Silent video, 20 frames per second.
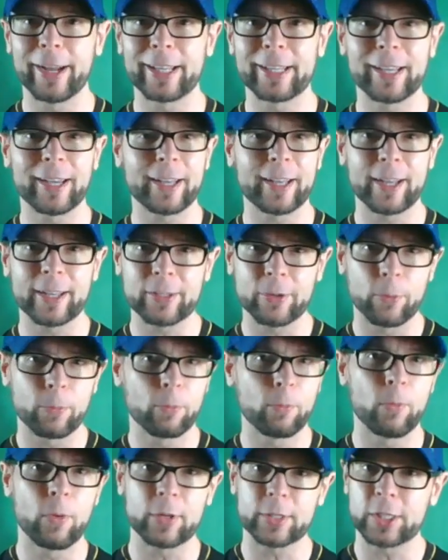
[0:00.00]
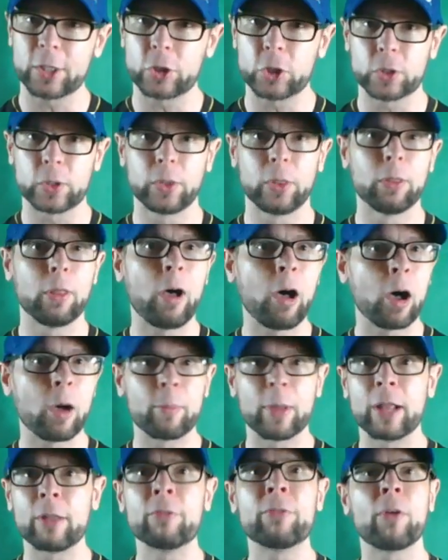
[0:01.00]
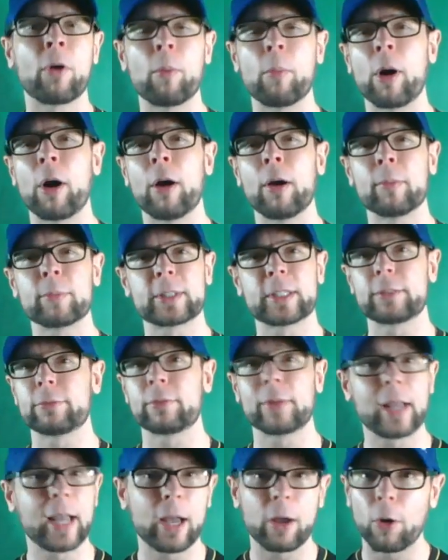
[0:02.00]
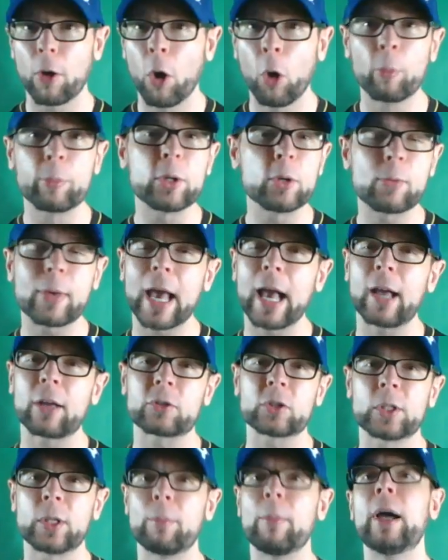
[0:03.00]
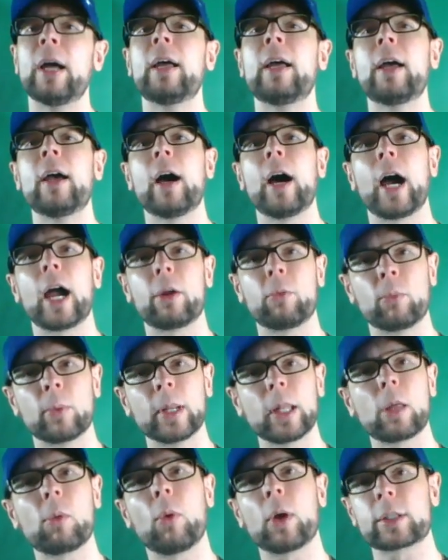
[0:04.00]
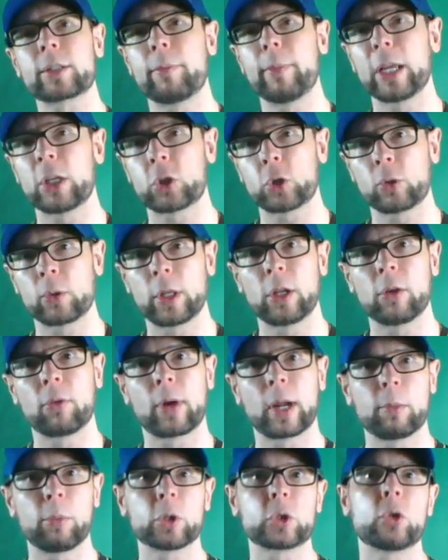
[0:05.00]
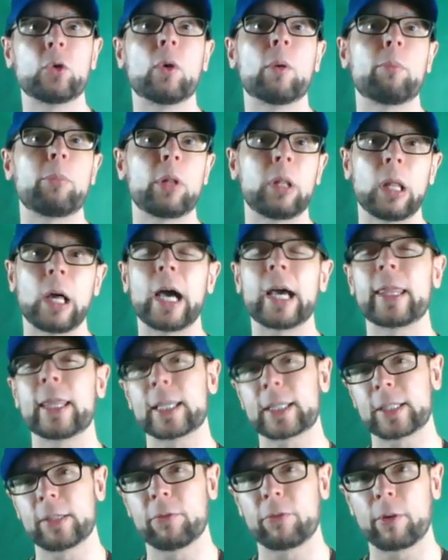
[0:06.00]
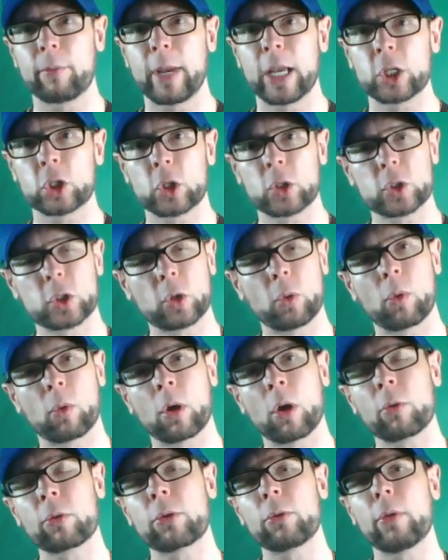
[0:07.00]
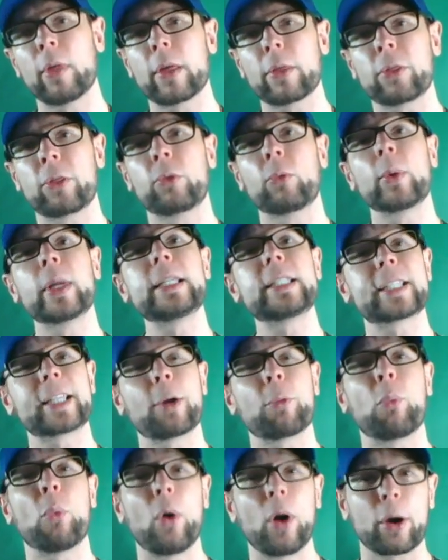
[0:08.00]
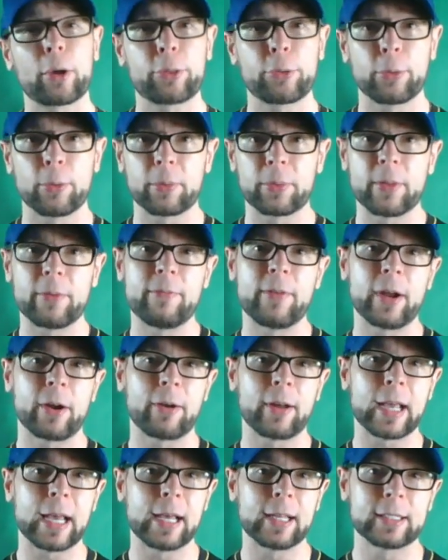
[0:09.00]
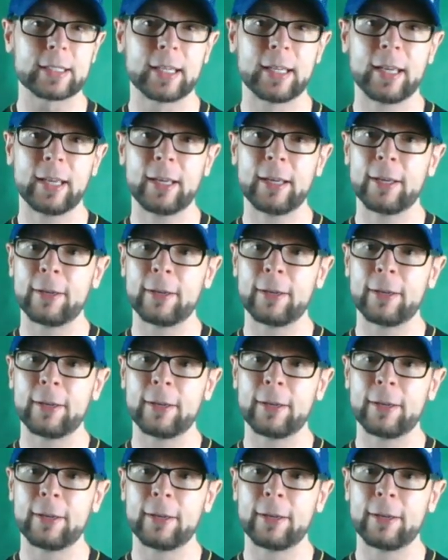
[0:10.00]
right? I don't want to just lob info bombs and hope you catch them. I really want to make sure that you're able to apply this information. So we'll go through that 3-step walkthrough at the very end,